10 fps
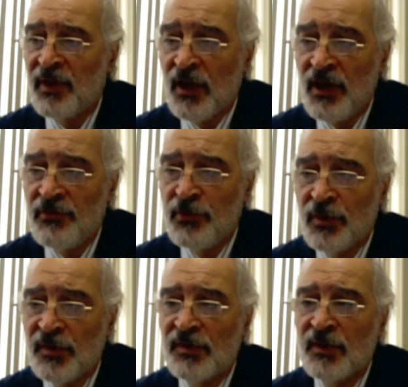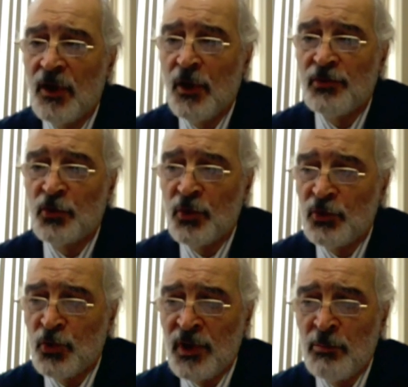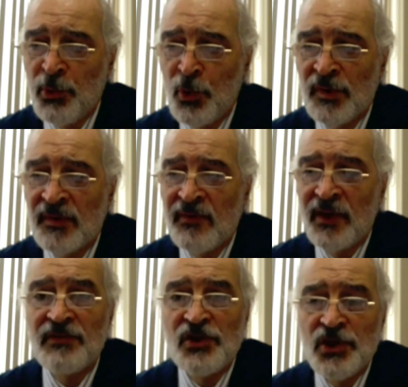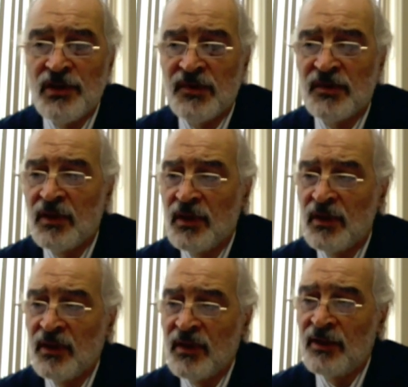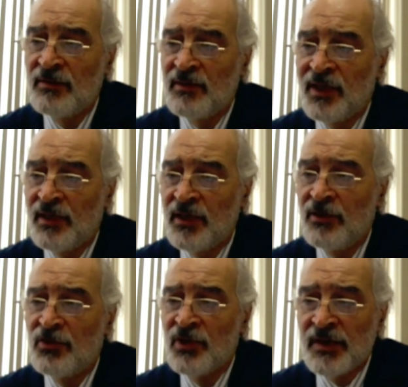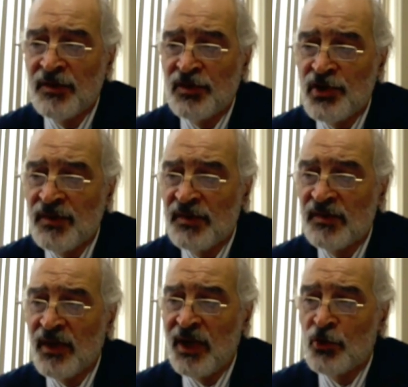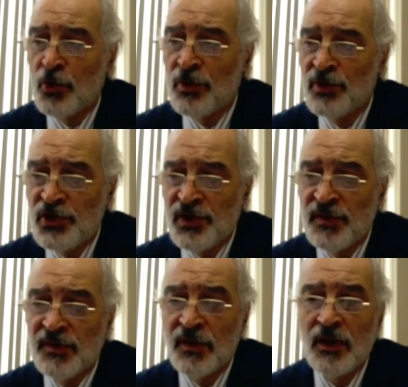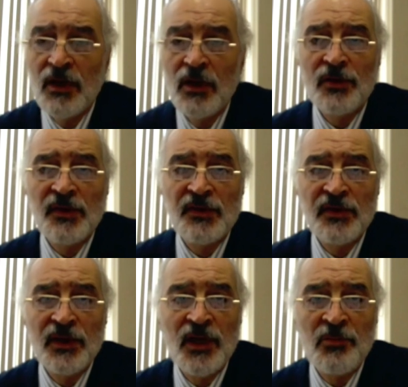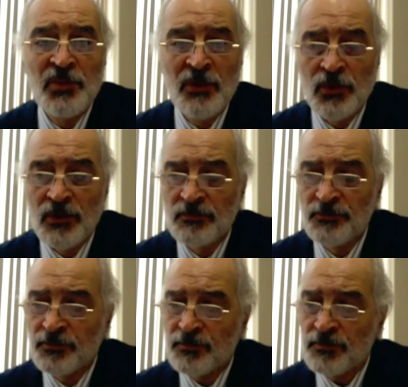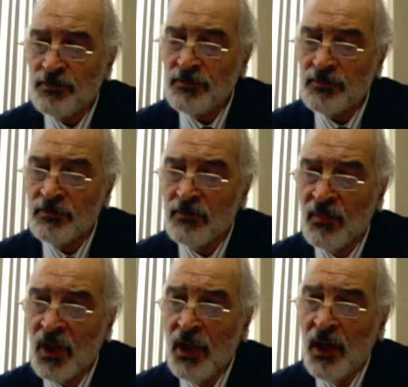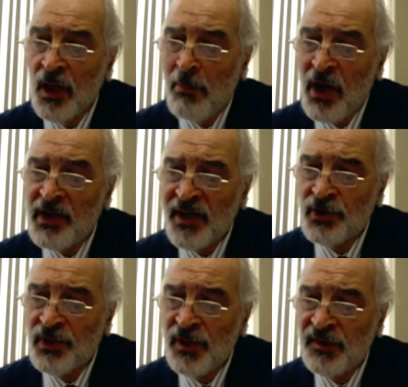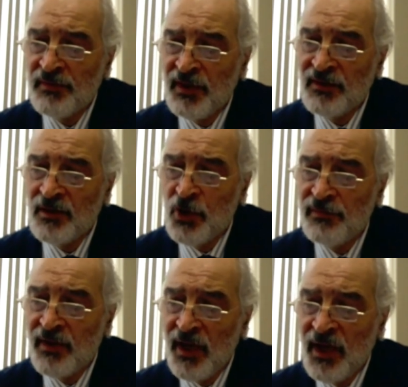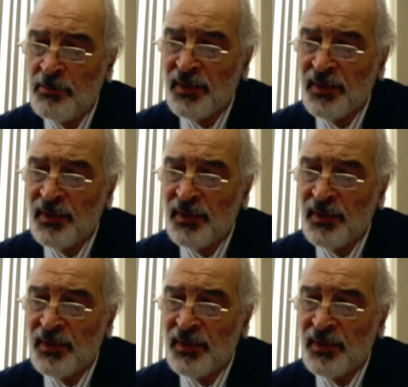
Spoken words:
and a cessation of hostile states to Syria of their efforts to impose their visions, intransigence, and conditions on the Syrian people.